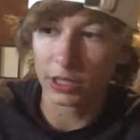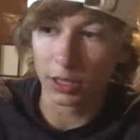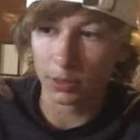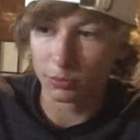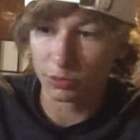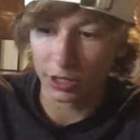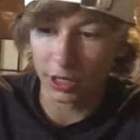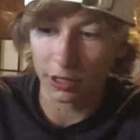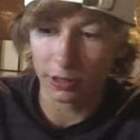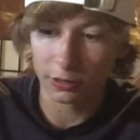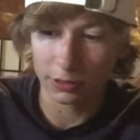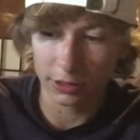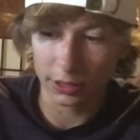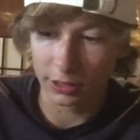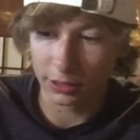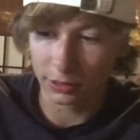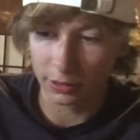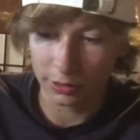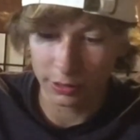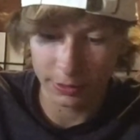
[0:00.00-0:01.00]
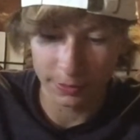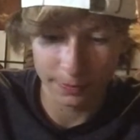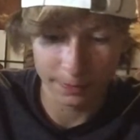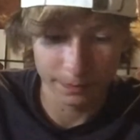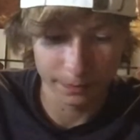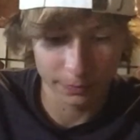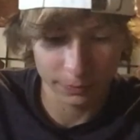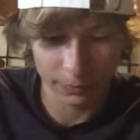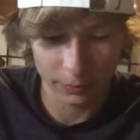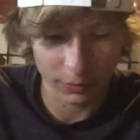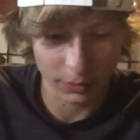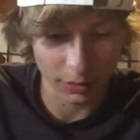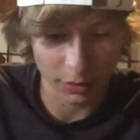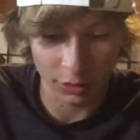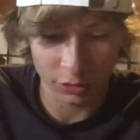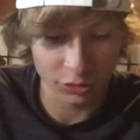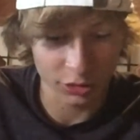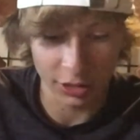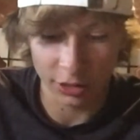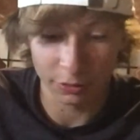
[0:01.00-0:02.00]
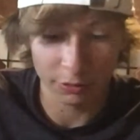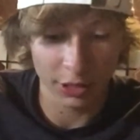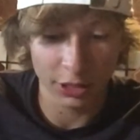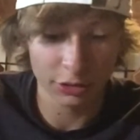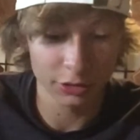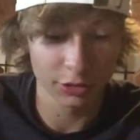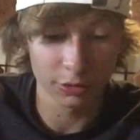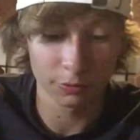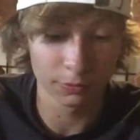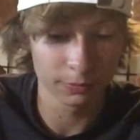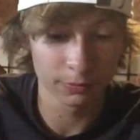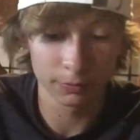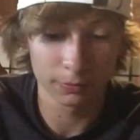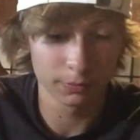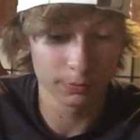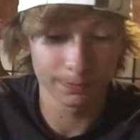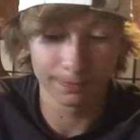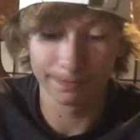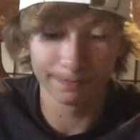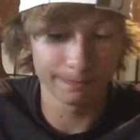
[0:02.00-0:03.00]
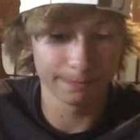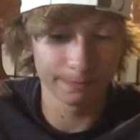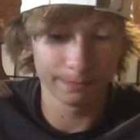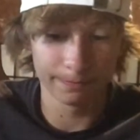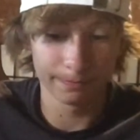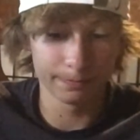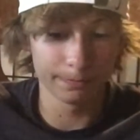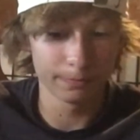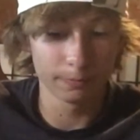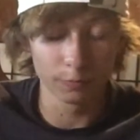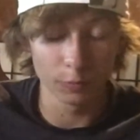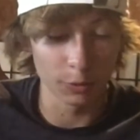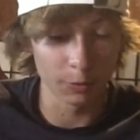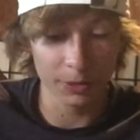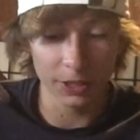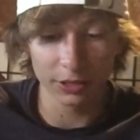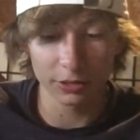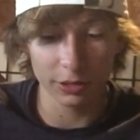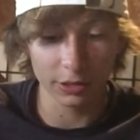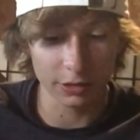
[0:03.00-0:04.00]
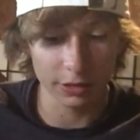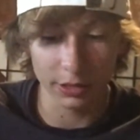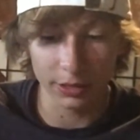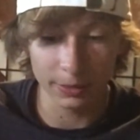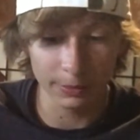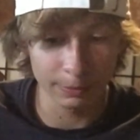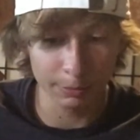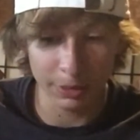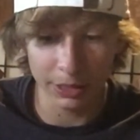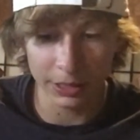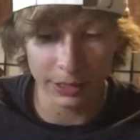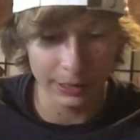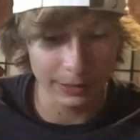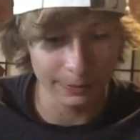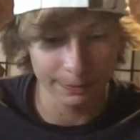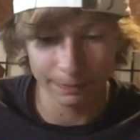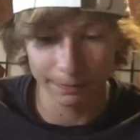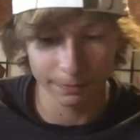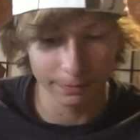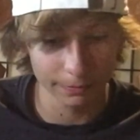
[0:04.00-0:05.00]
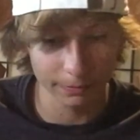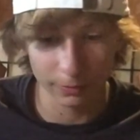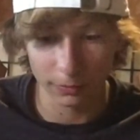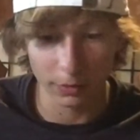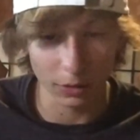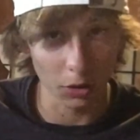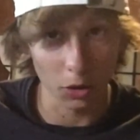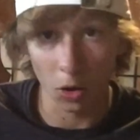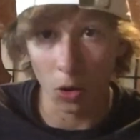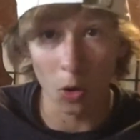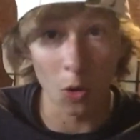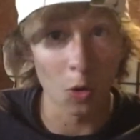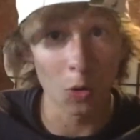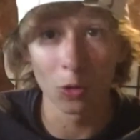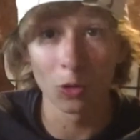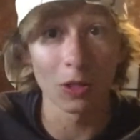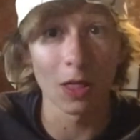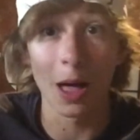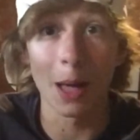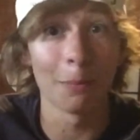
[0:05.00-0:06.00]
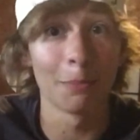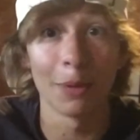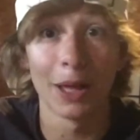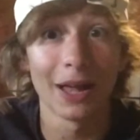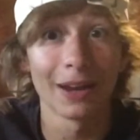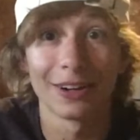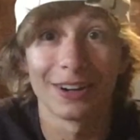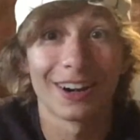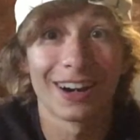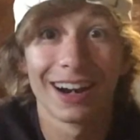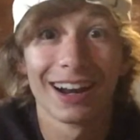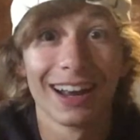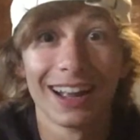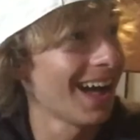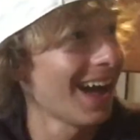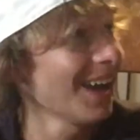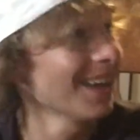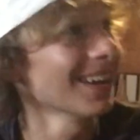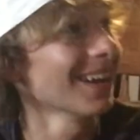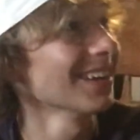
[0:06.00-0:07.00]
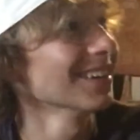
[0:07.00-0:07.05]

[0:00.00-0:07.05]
comes out and our generation will basically be a whole lot better. I